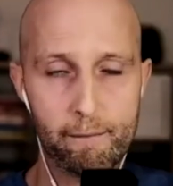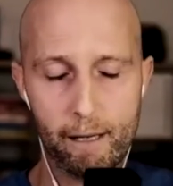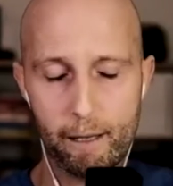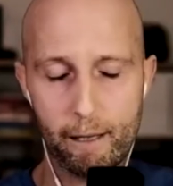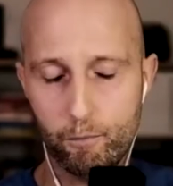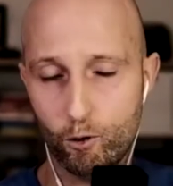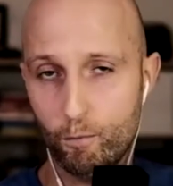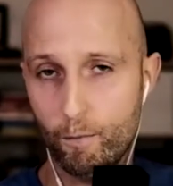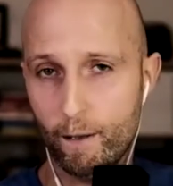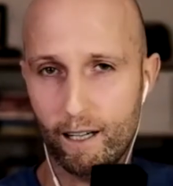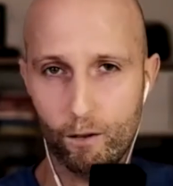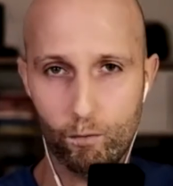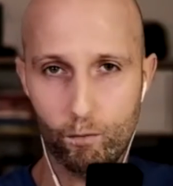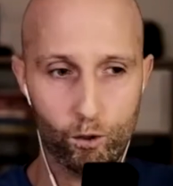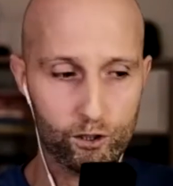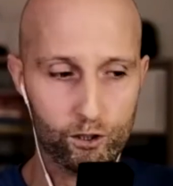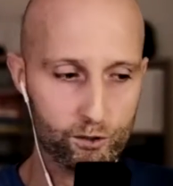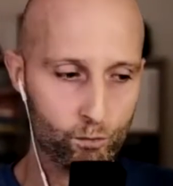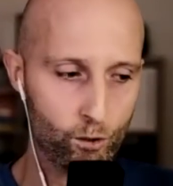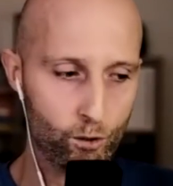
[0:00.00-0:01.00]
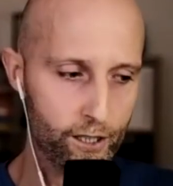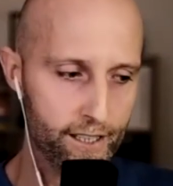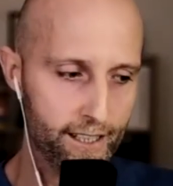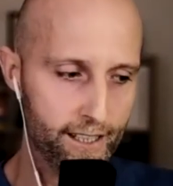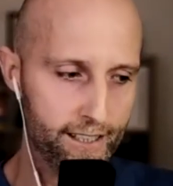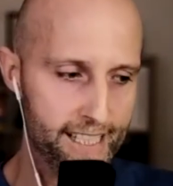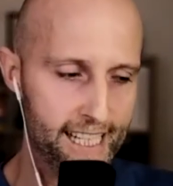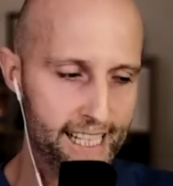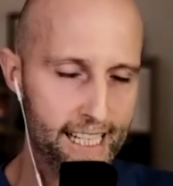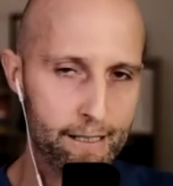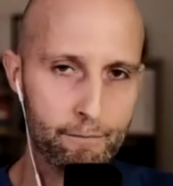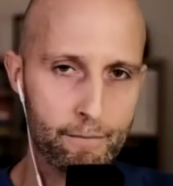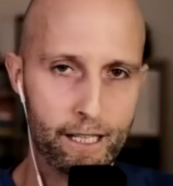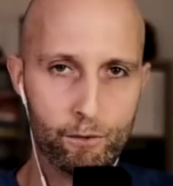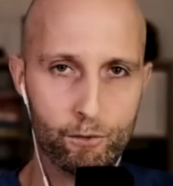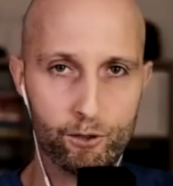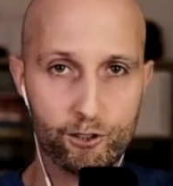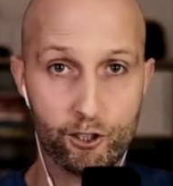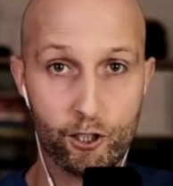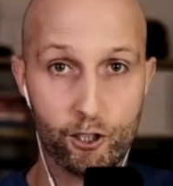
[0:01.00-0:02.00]
My bone marrow wasn't working at the time. I
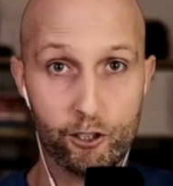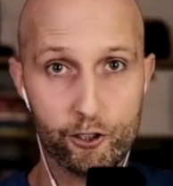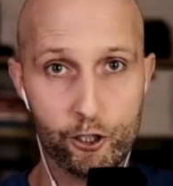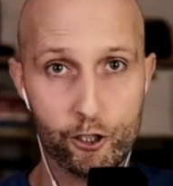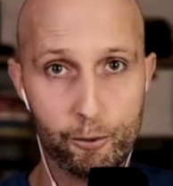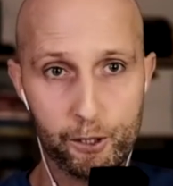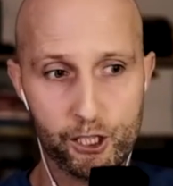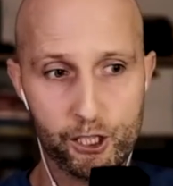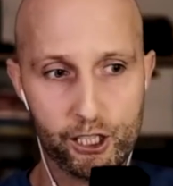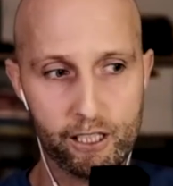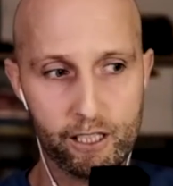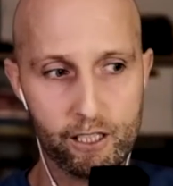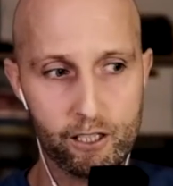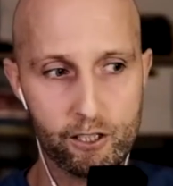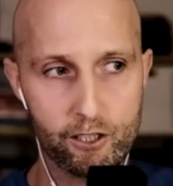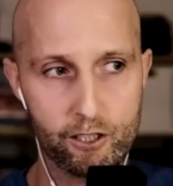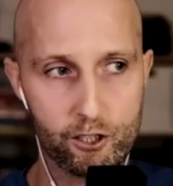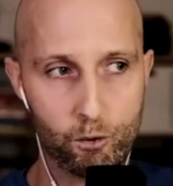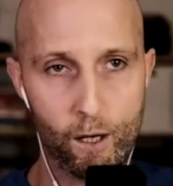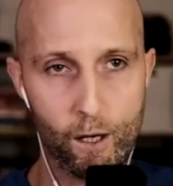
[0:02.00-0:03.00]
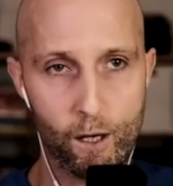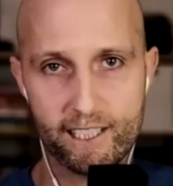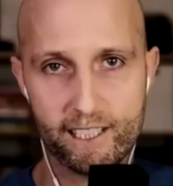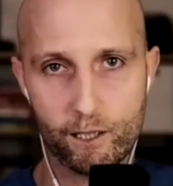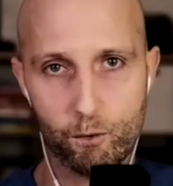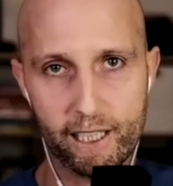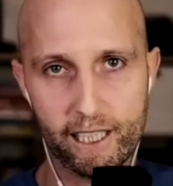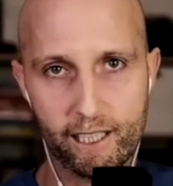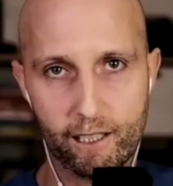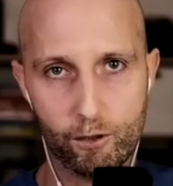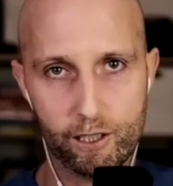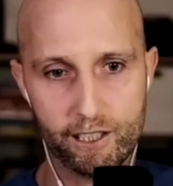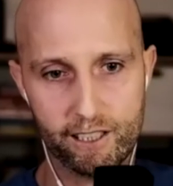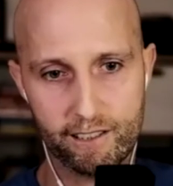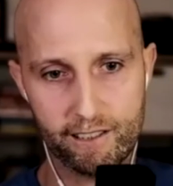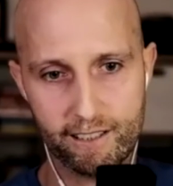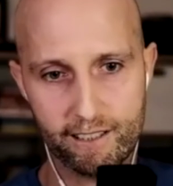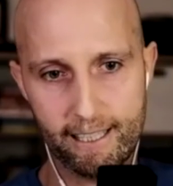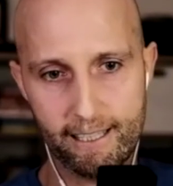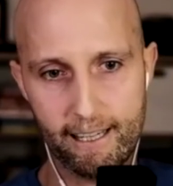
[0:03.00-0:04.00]
was on Neupogen twice a week, which
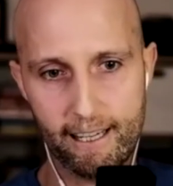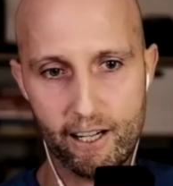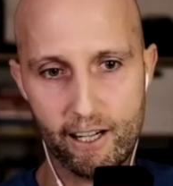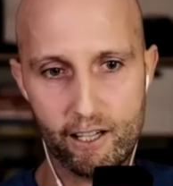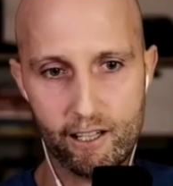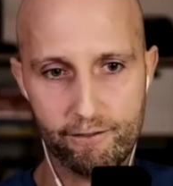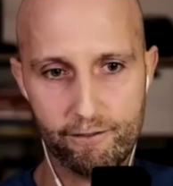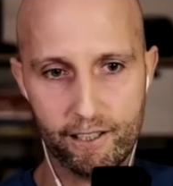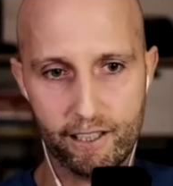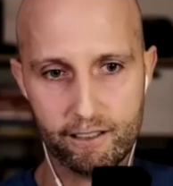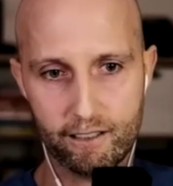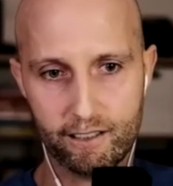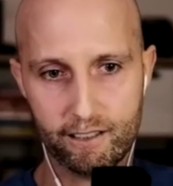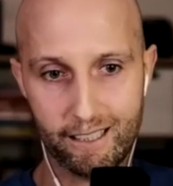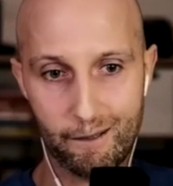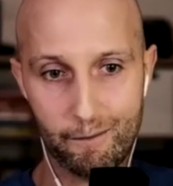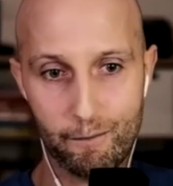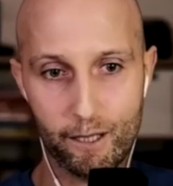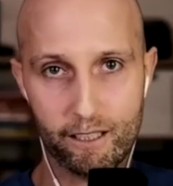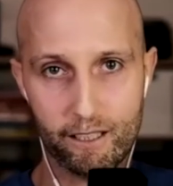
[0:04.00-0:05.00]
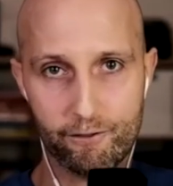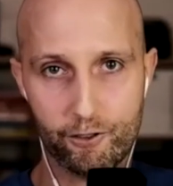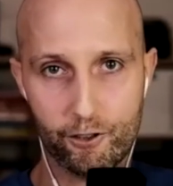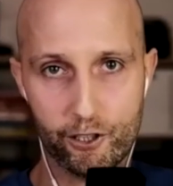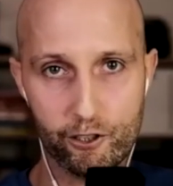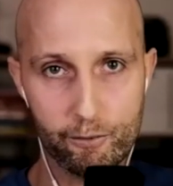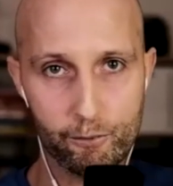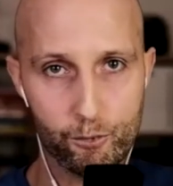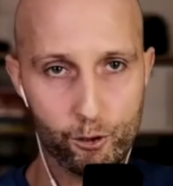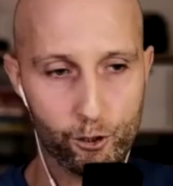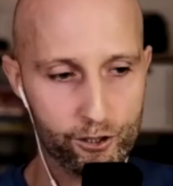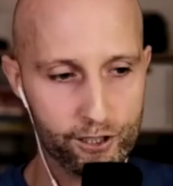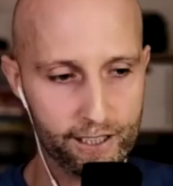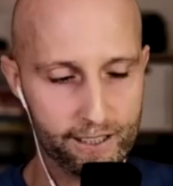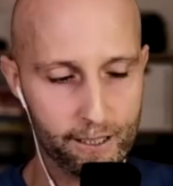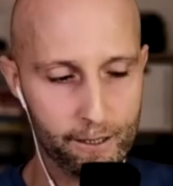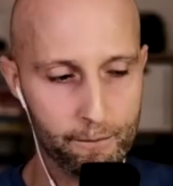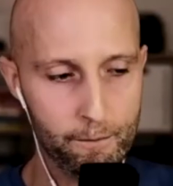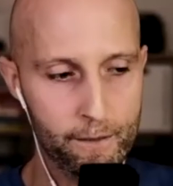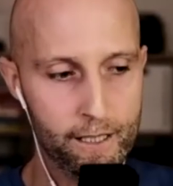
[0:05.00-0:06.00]
is a, an artificial stimulant for your immune
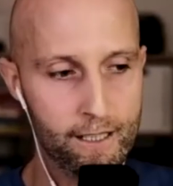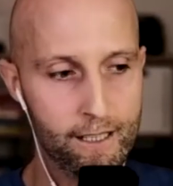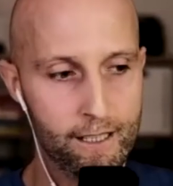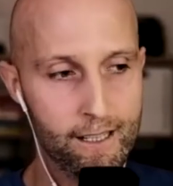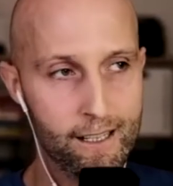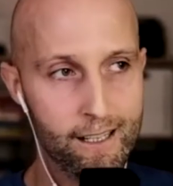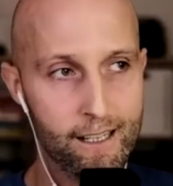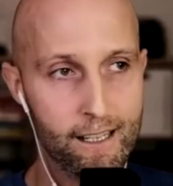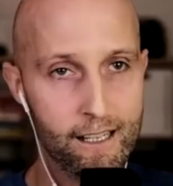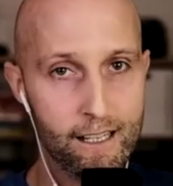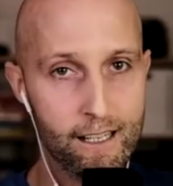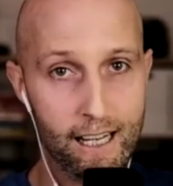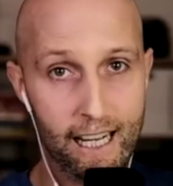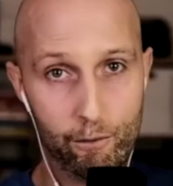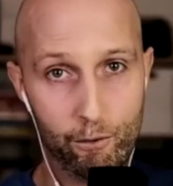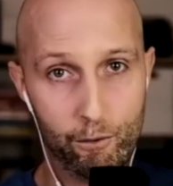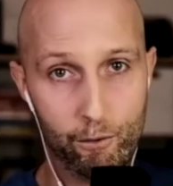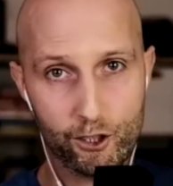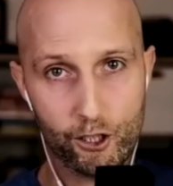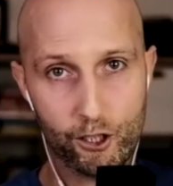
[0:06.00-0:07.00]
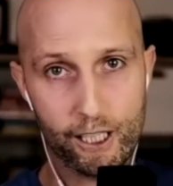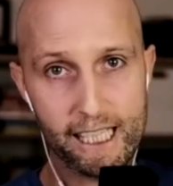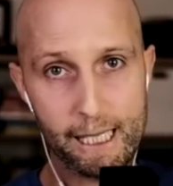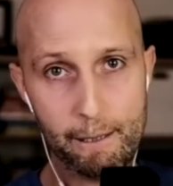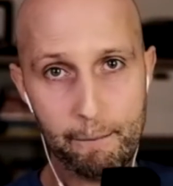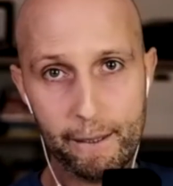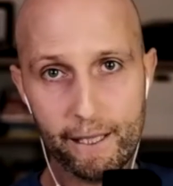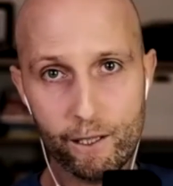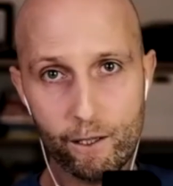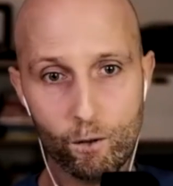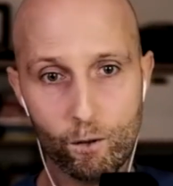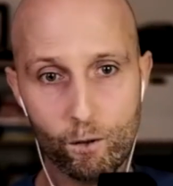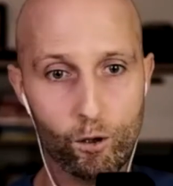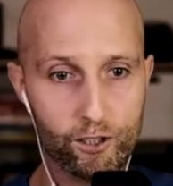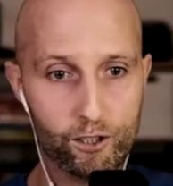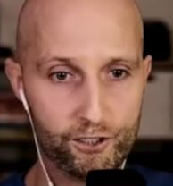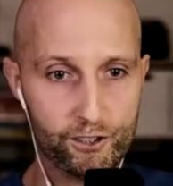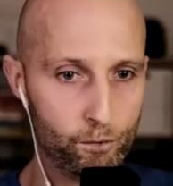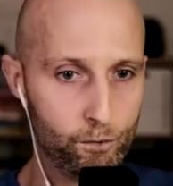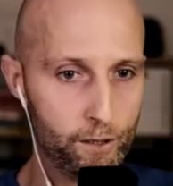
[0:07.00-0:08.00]
system. I was on EPO
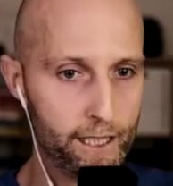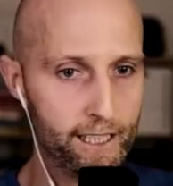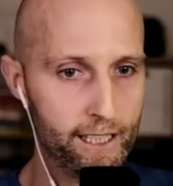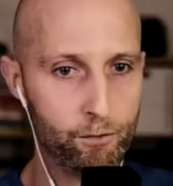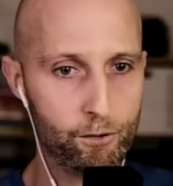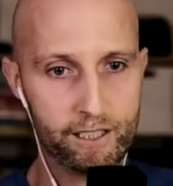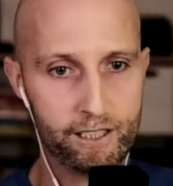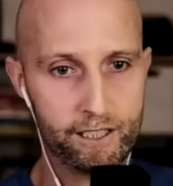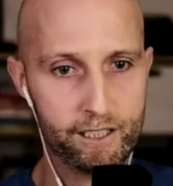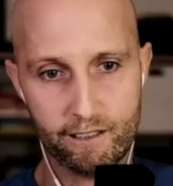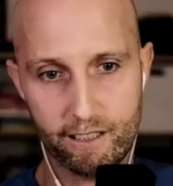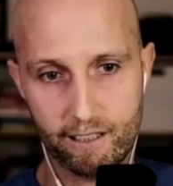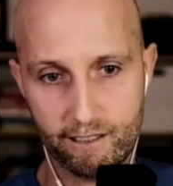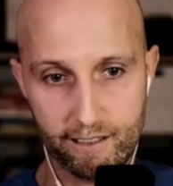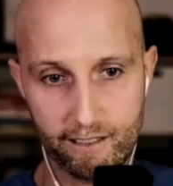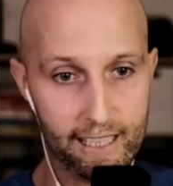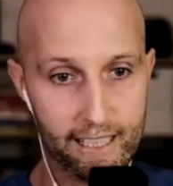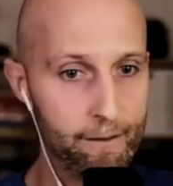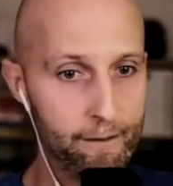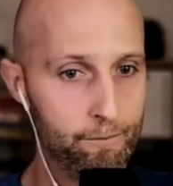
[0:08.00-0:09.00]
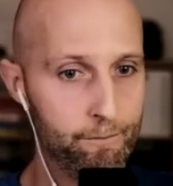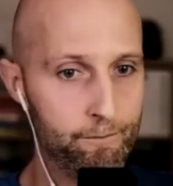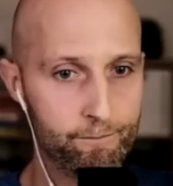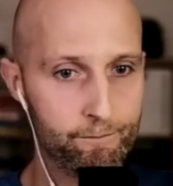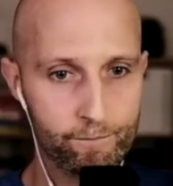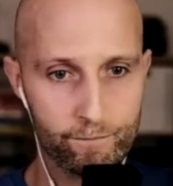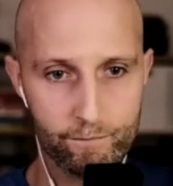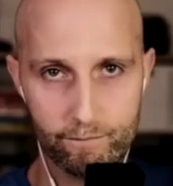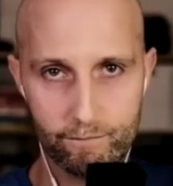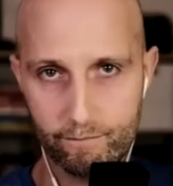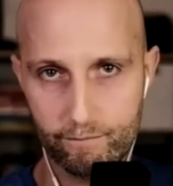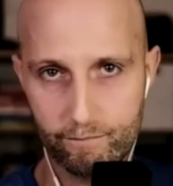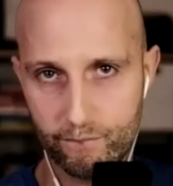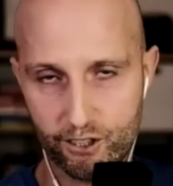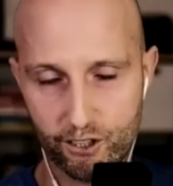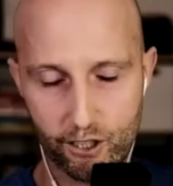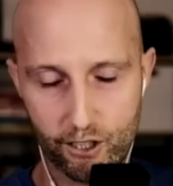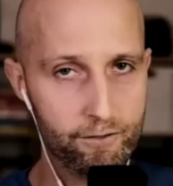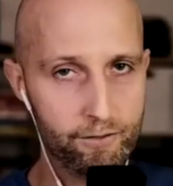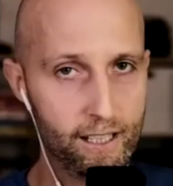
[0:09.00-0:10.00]
once a week, which is the same
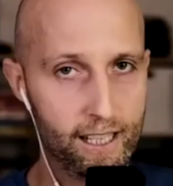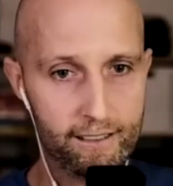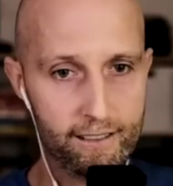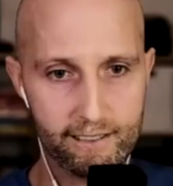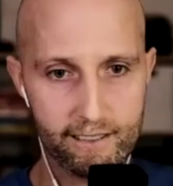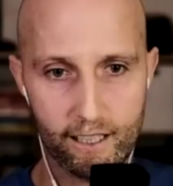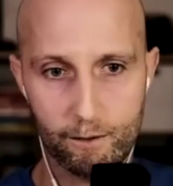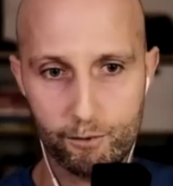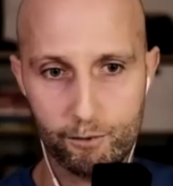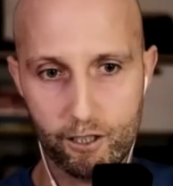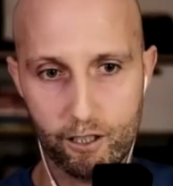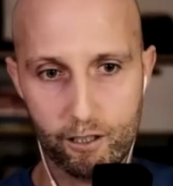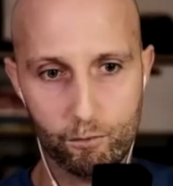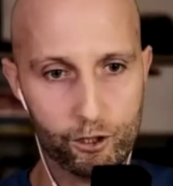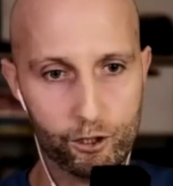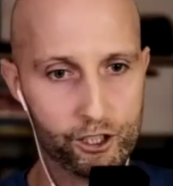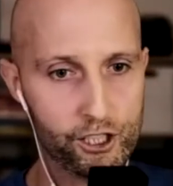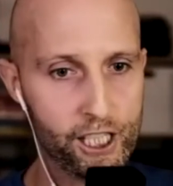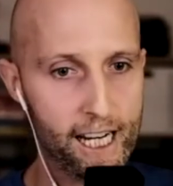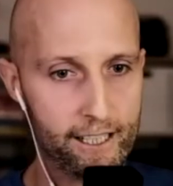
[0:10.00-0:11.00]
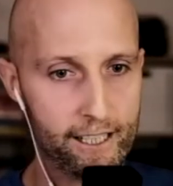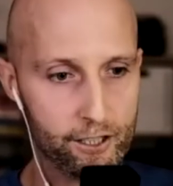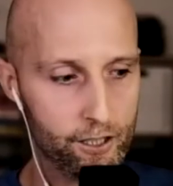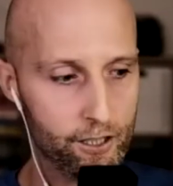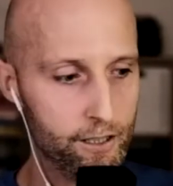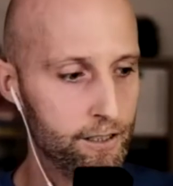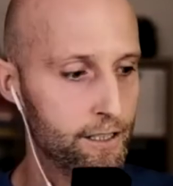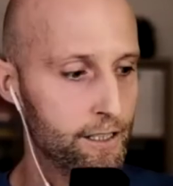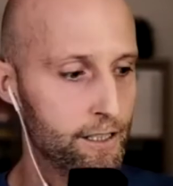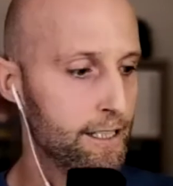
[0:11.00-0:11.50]
stuff Lance Armstrong was jacked on.